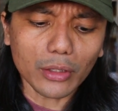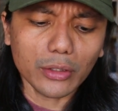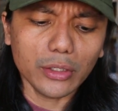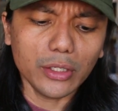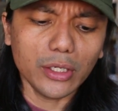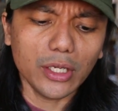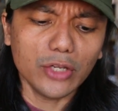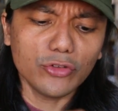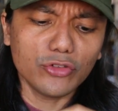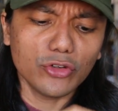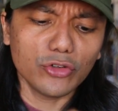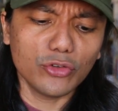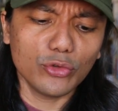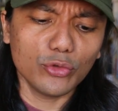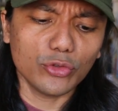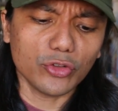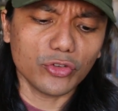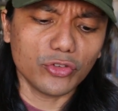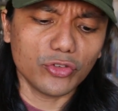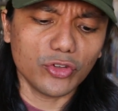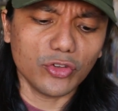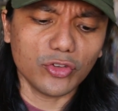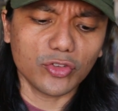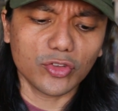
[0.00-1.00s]
He
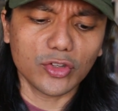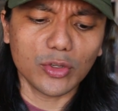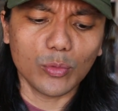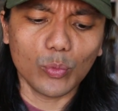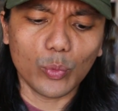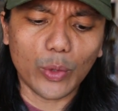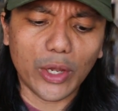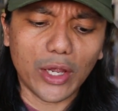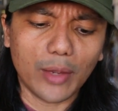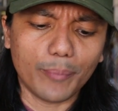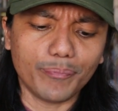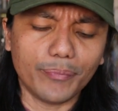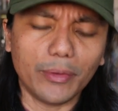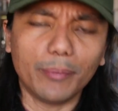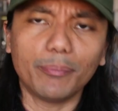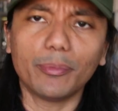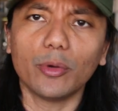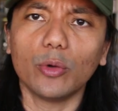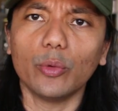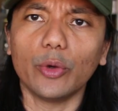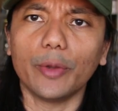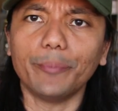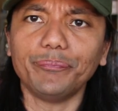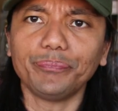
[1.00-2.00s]
introduced a system where
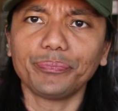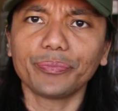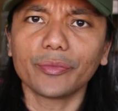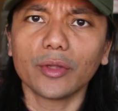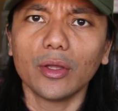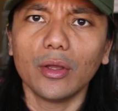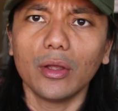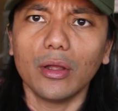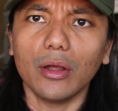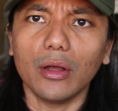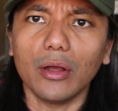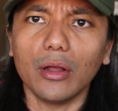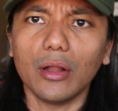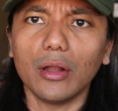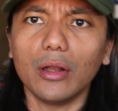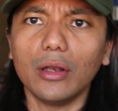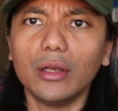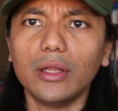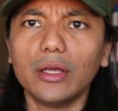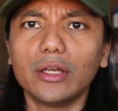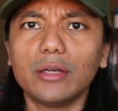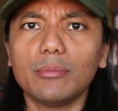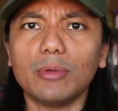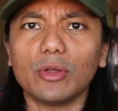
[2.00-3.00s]
people would
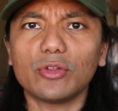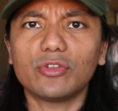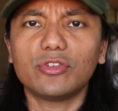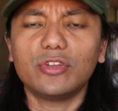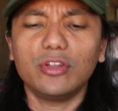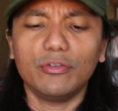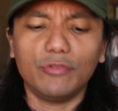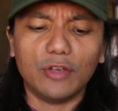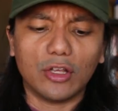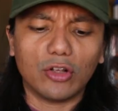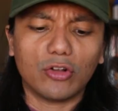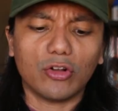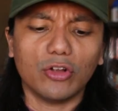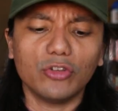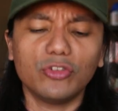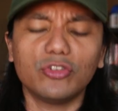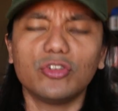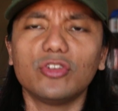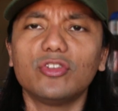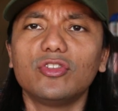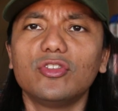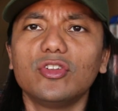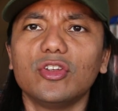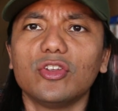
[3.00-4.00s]
learn about civic
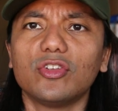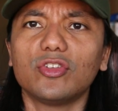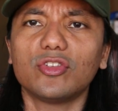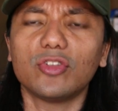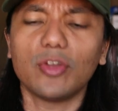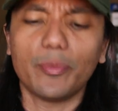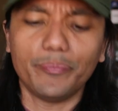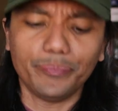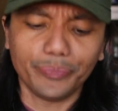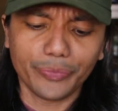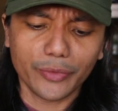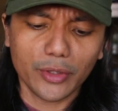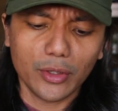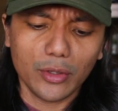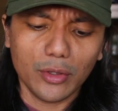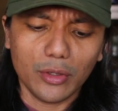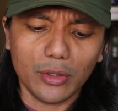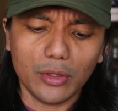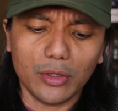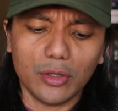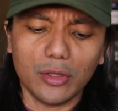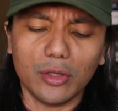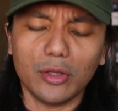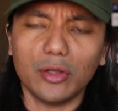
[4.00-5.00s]
consciousness
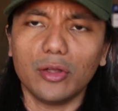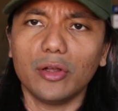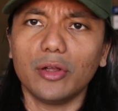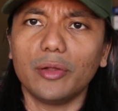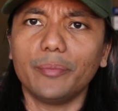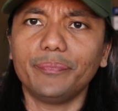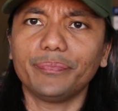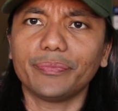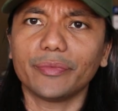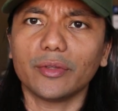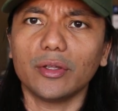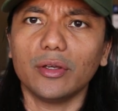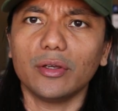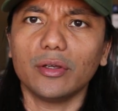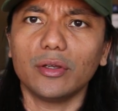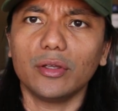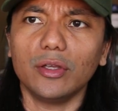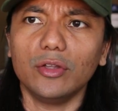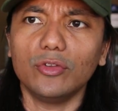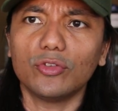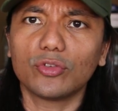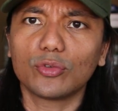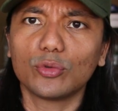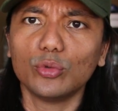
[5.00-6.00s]

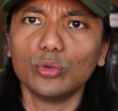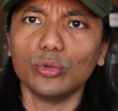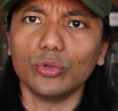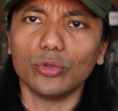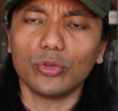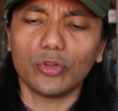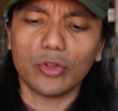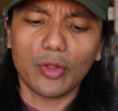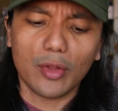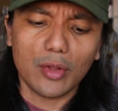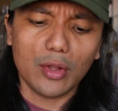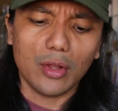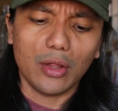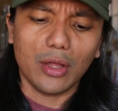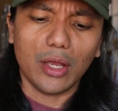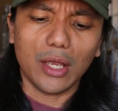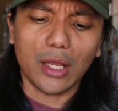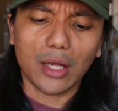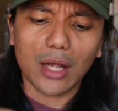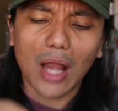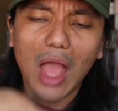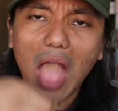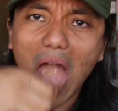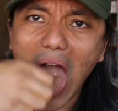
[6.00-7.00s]
in schools.
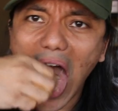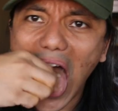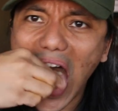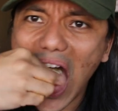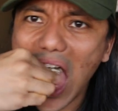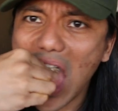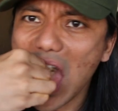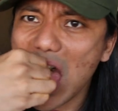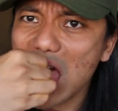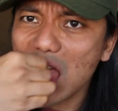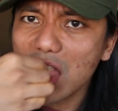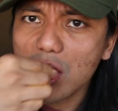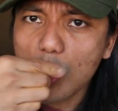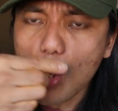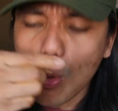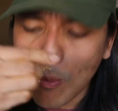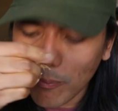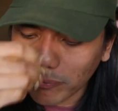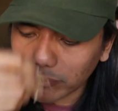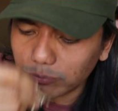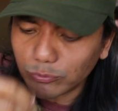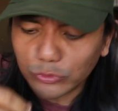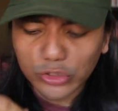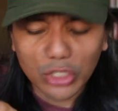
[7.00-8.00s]
And
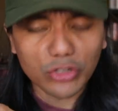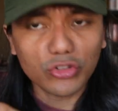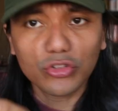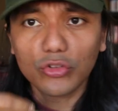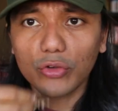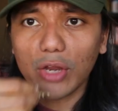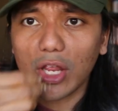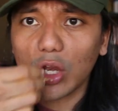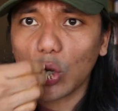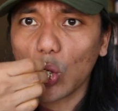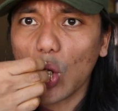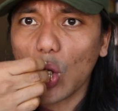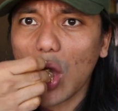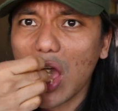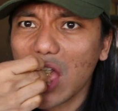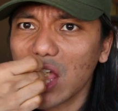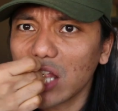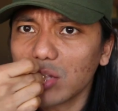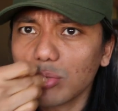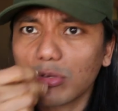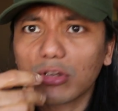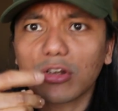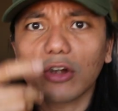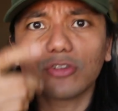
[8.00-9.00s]
that is great though,
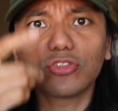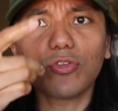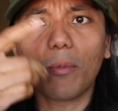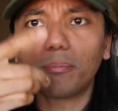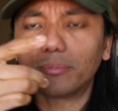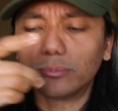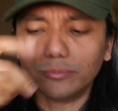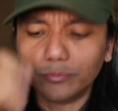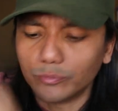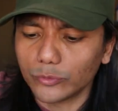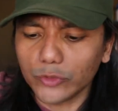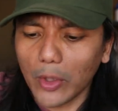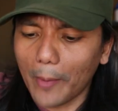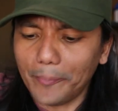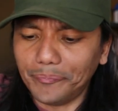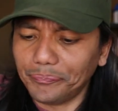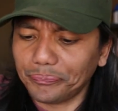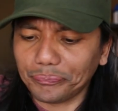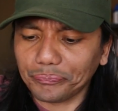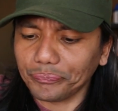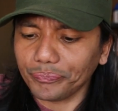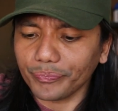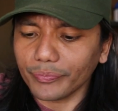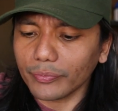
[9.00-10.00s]
because
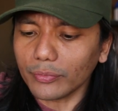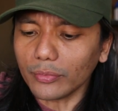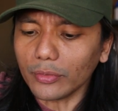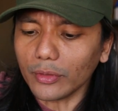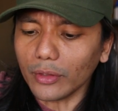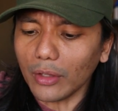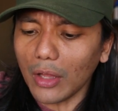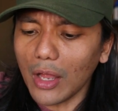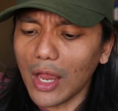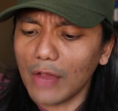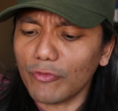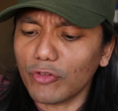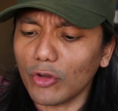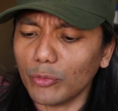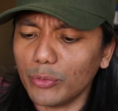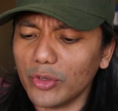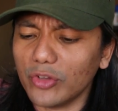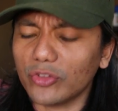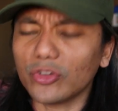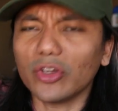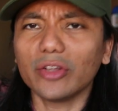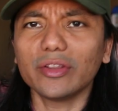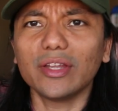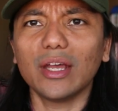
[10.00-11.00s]
I've
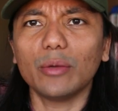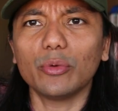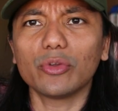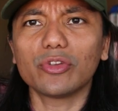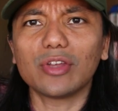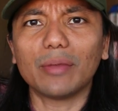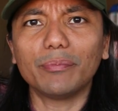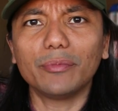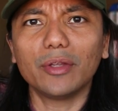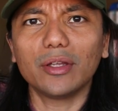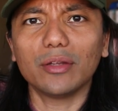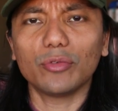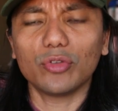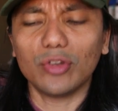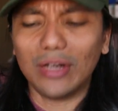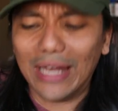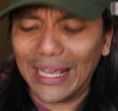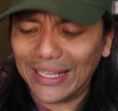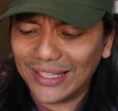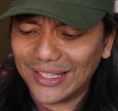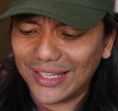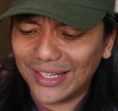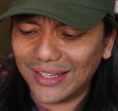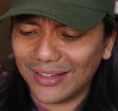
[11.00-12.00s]
always thought that was something that's
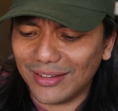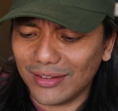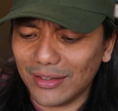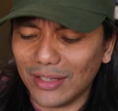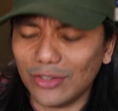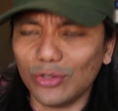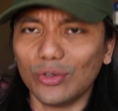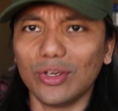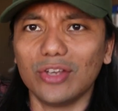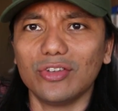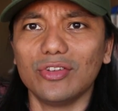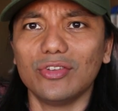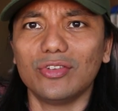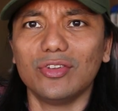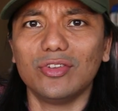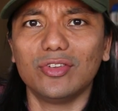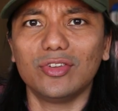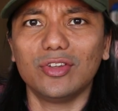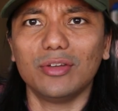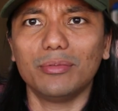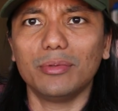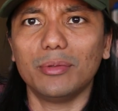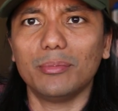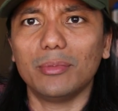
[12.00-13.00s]
lacking in the education
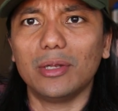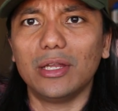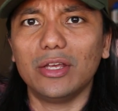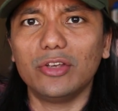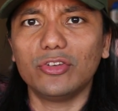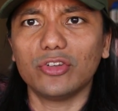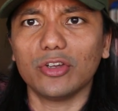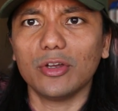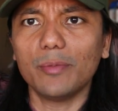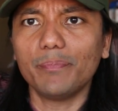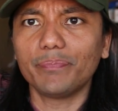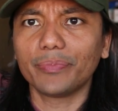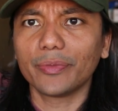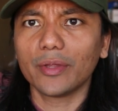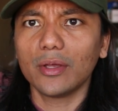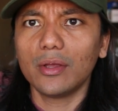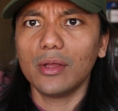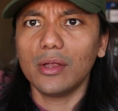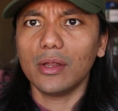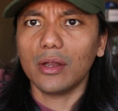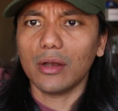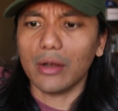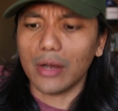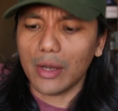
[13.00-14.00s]
system in Malaysia,
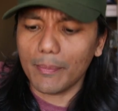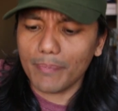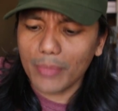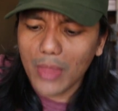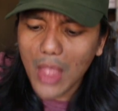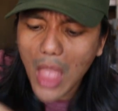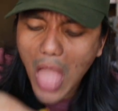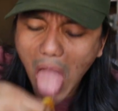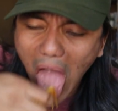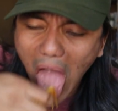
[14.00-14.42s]
right?